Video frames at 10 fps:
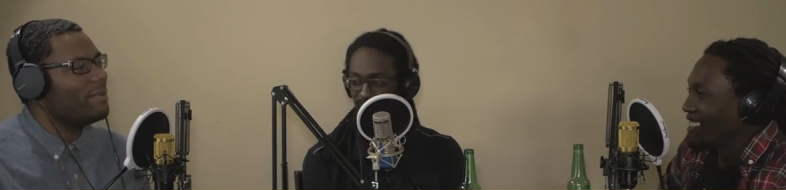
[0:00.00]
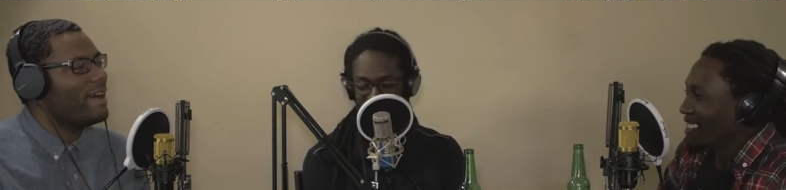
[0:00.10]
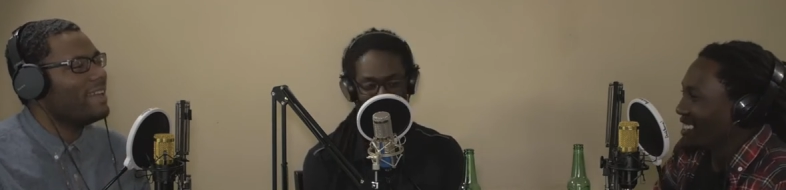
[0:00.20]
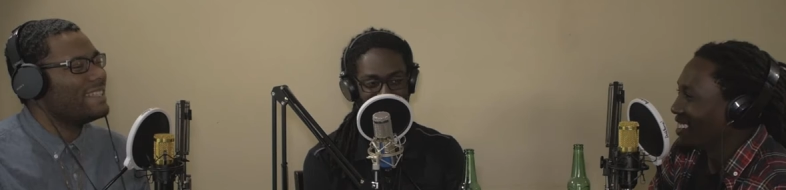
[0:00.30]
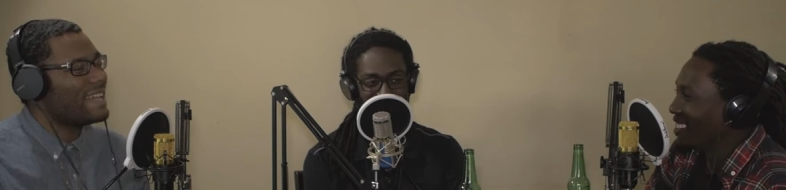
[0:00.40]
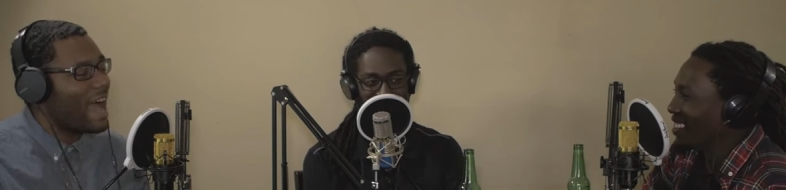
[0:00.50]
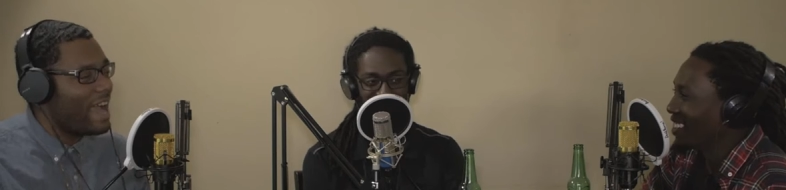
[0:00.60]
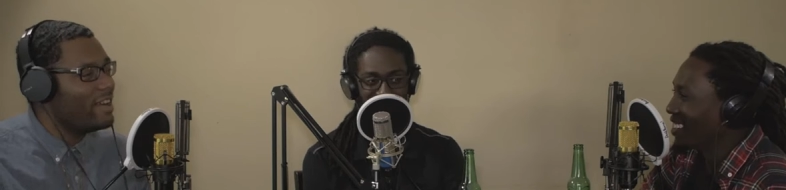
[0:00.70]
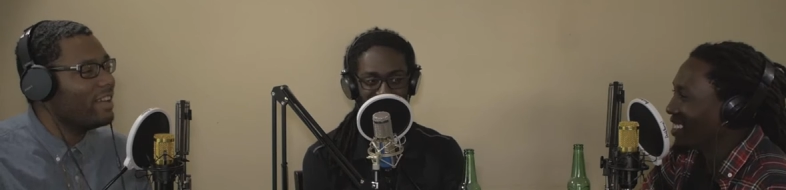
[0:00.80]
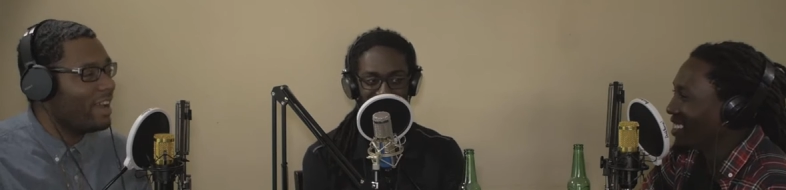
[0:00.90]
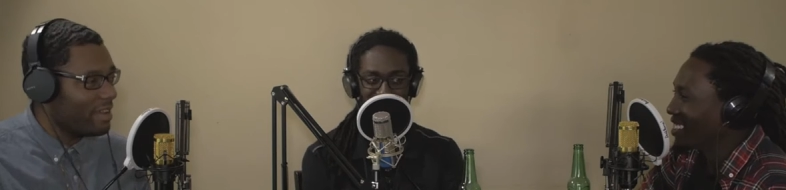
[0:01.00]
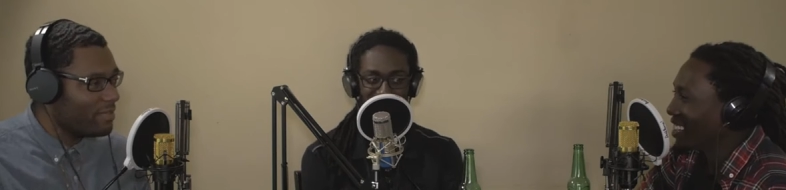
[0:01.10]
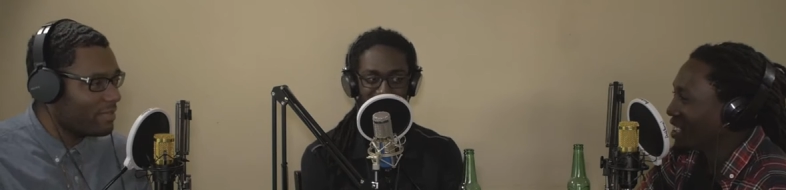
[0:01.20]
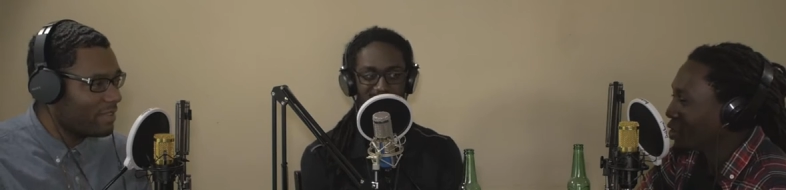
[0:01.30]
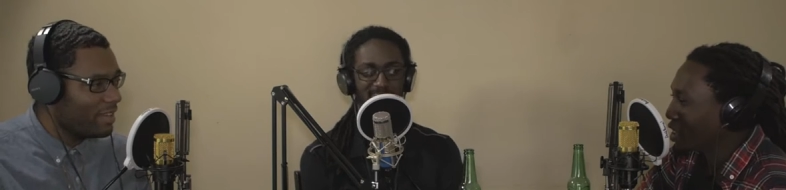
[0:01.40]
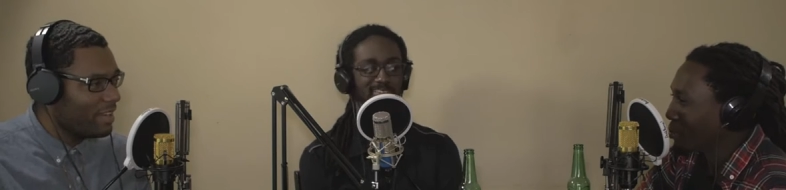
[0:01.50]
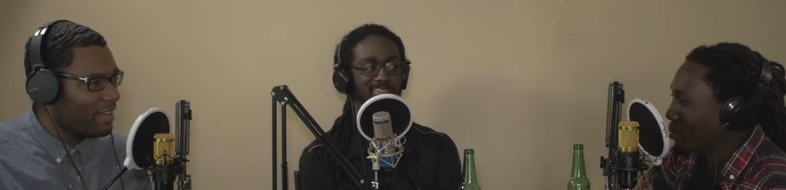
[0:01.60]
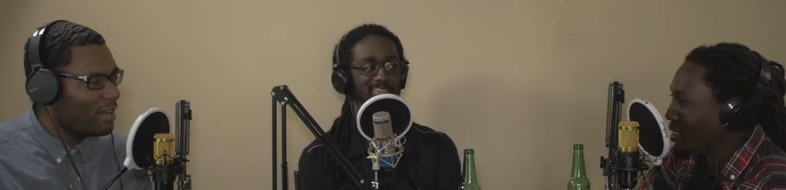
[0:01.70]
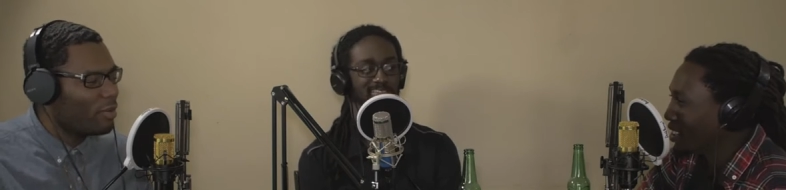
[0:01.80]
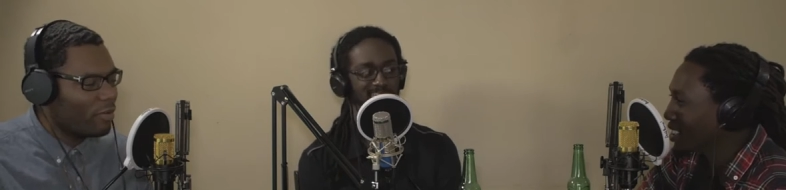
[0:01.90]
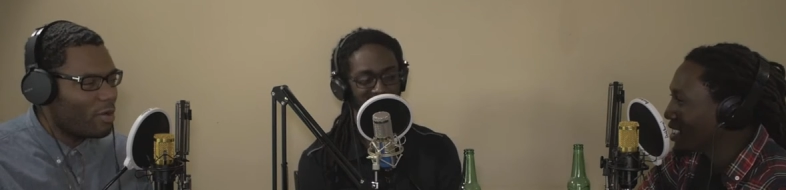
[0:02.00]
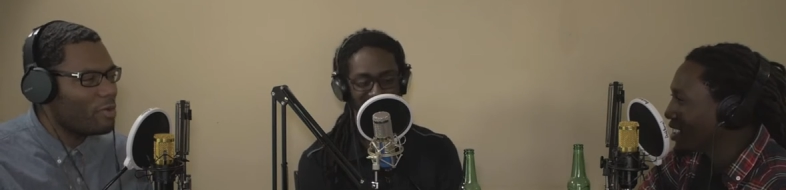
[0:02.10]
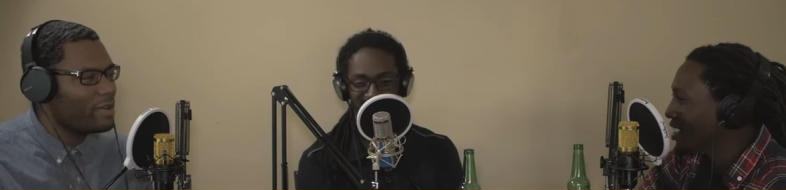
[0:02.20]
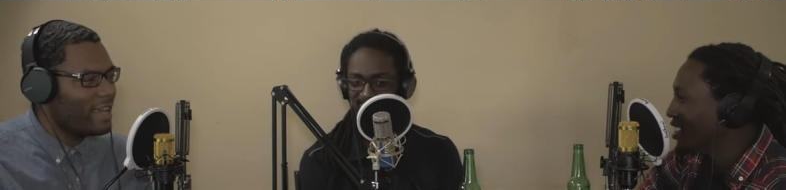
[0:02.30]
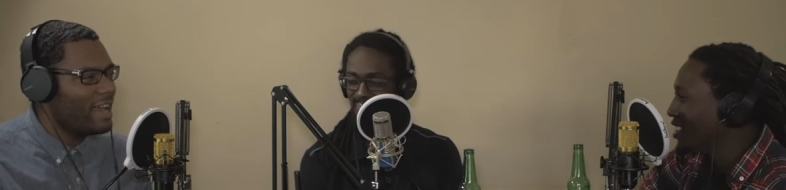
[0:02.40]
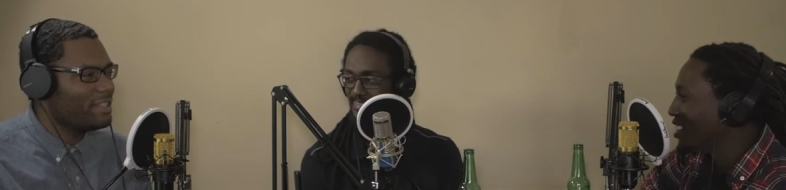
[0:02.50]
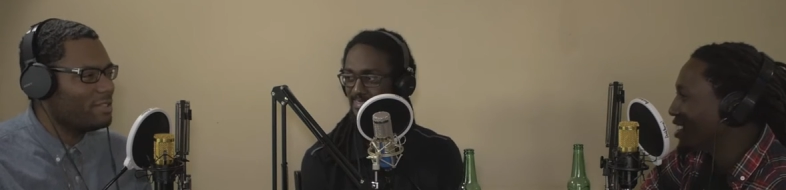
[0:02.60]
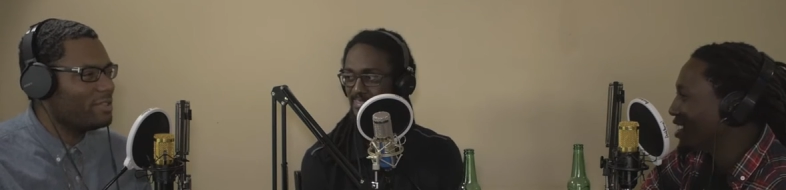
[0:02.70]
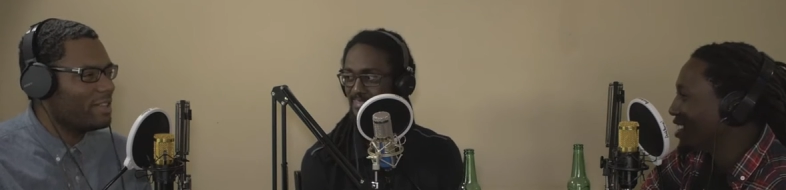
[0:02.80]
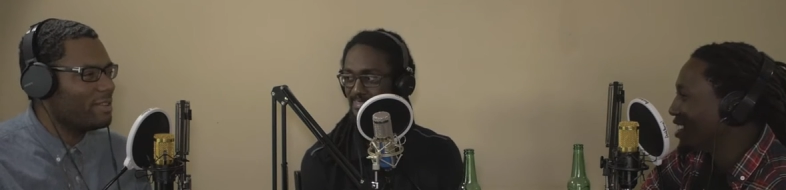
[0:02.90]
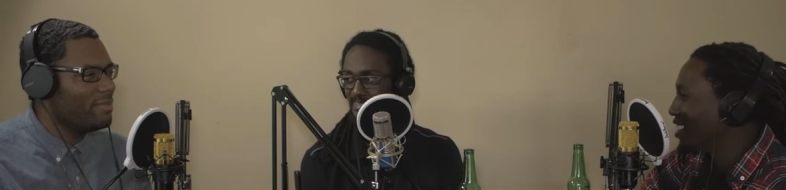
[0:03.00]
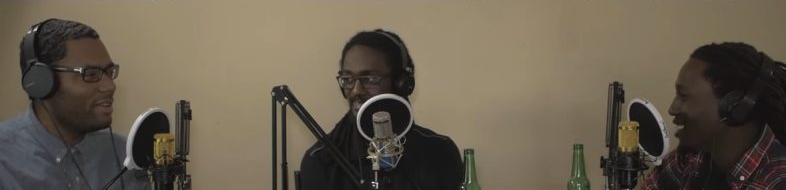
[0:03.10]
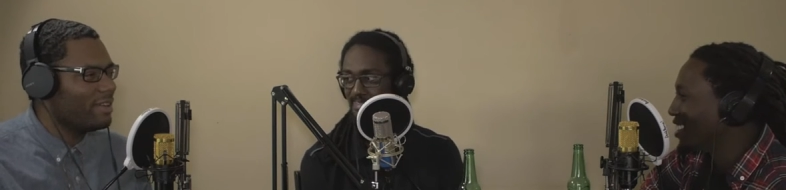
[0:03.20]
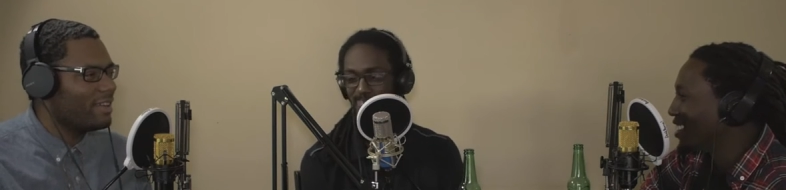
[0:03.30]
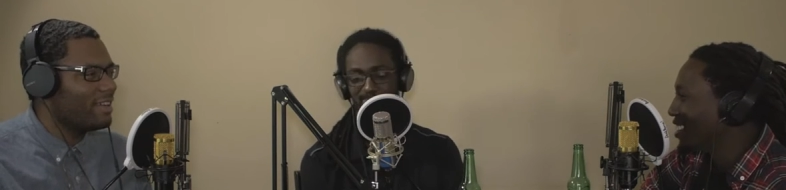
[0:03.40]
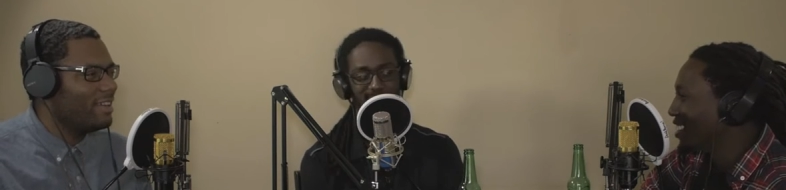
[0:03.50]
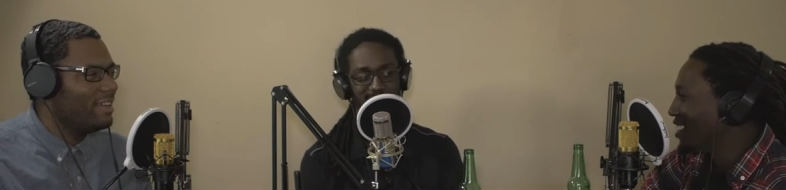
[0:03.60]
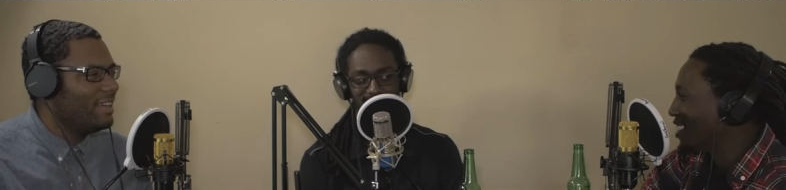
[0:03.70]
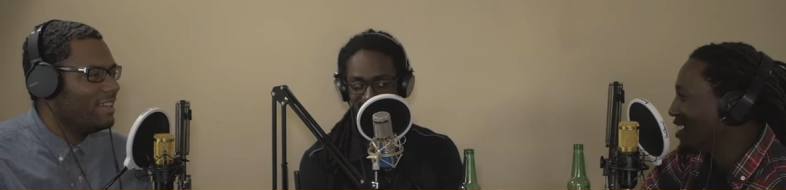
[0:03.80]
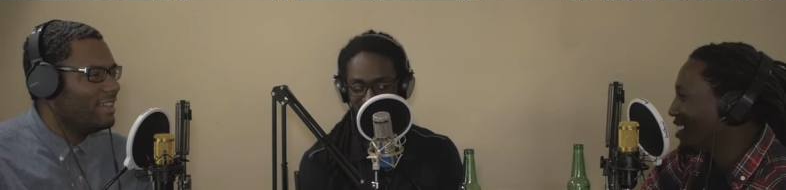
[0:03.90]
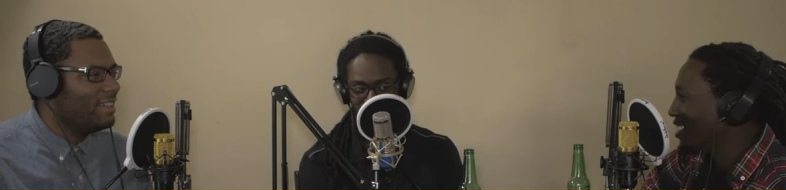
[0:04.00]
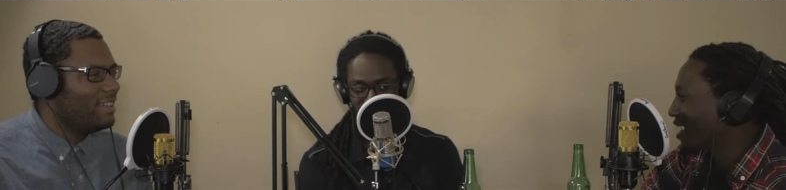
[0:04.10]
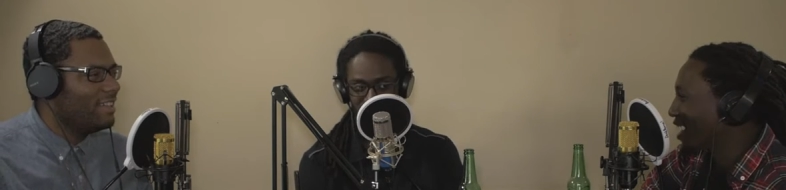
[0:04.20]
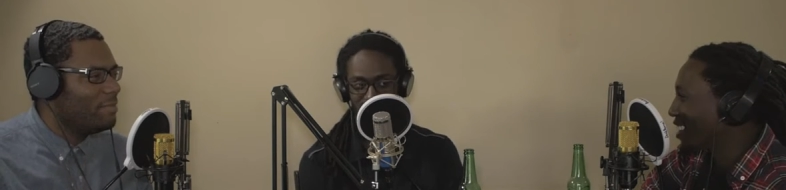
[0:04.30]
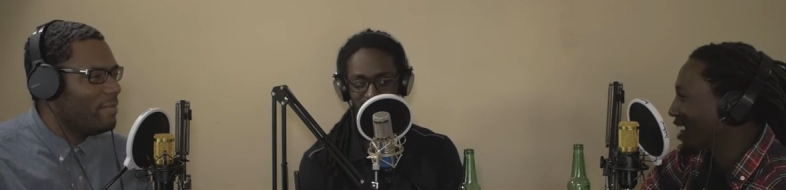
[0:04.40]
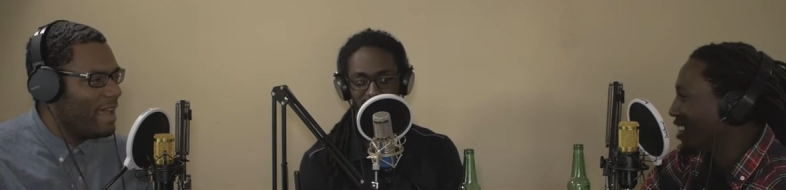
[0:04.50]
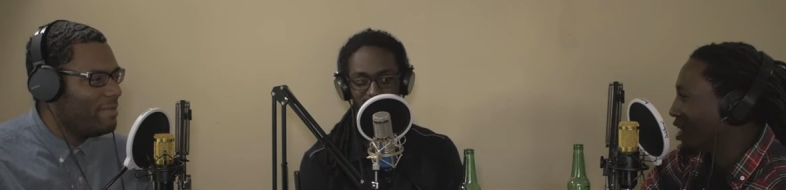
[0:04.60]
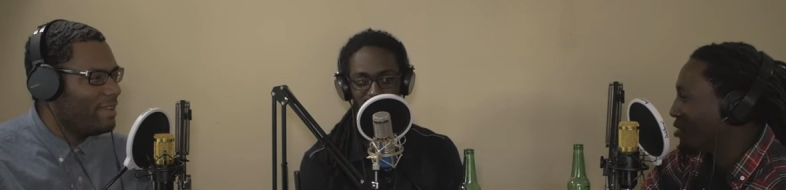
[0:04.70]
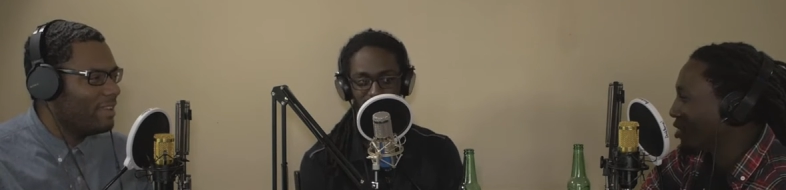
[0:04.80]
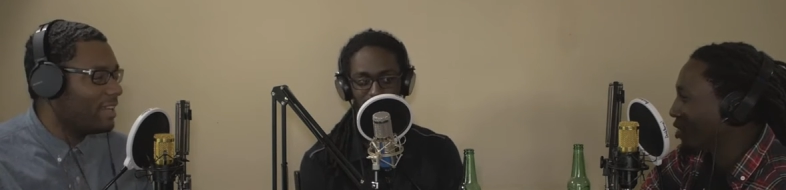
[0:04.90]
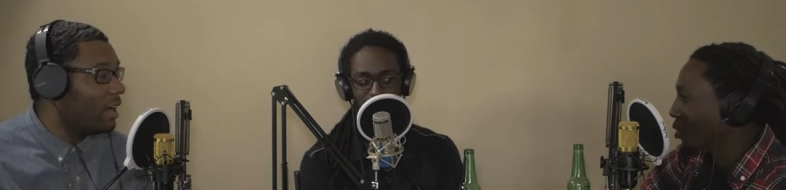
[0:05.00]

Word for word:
Speaker 1: in my entire life, they drinking milk. Grown cats drinking milk. Right. Baby